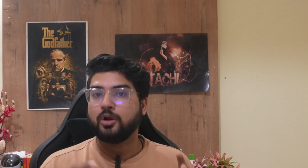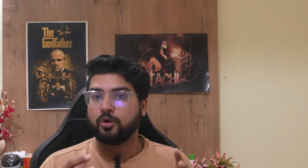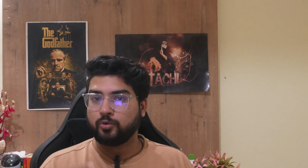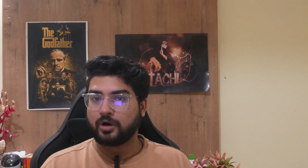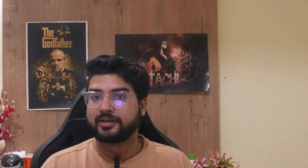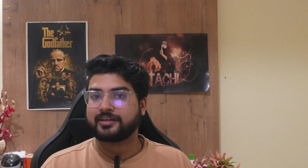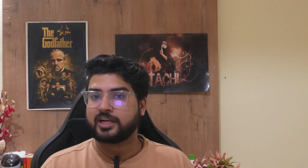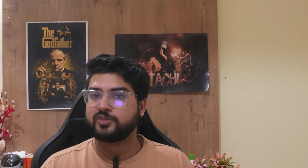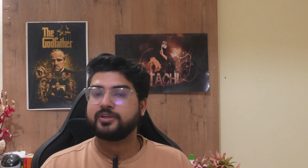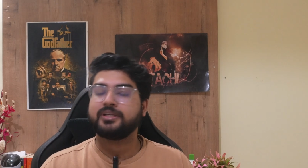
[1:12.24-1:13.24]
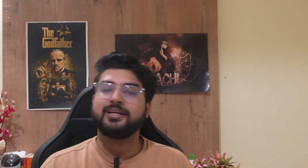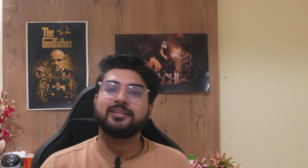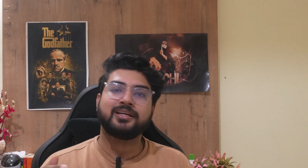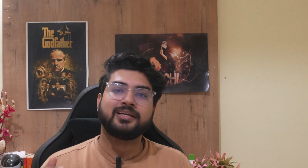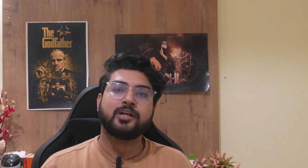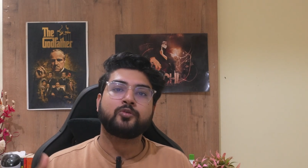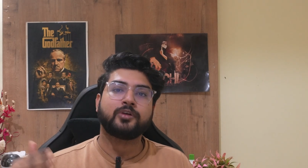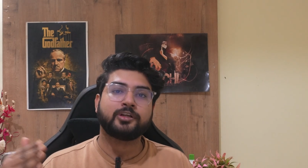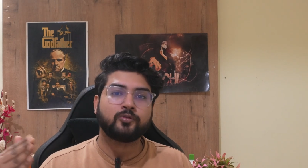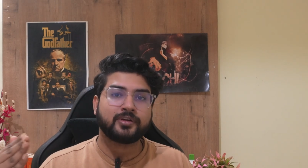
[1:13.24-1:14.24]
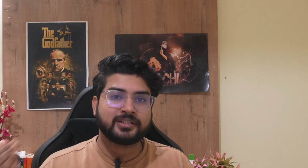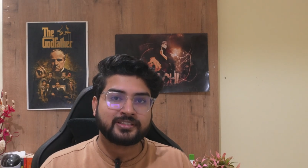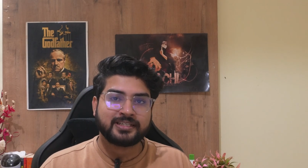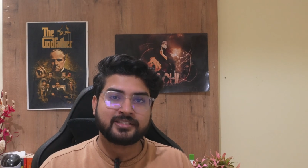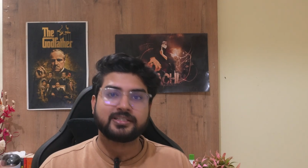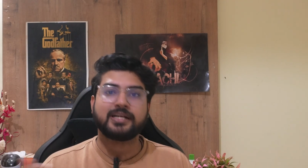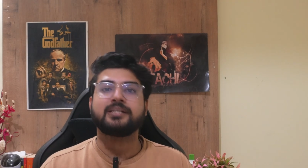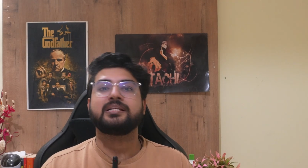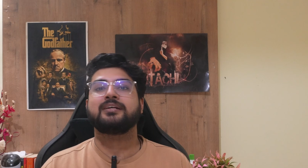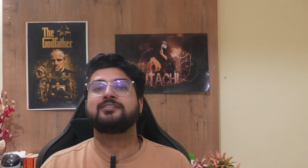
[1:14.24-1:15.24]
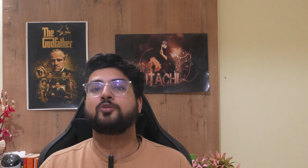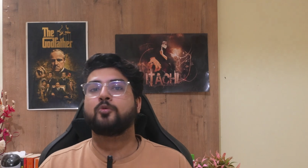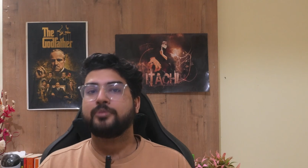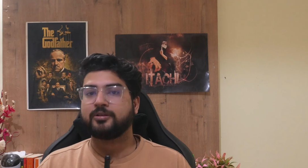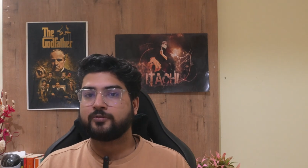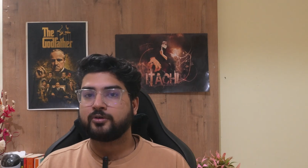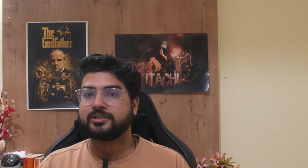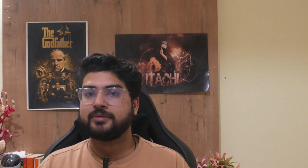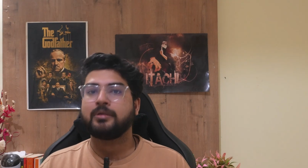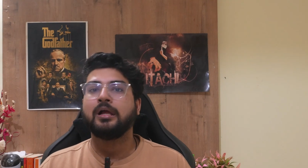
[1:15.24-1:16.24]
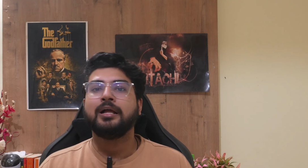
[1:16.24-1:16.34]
who are graduating in the year 2026, it is open for them.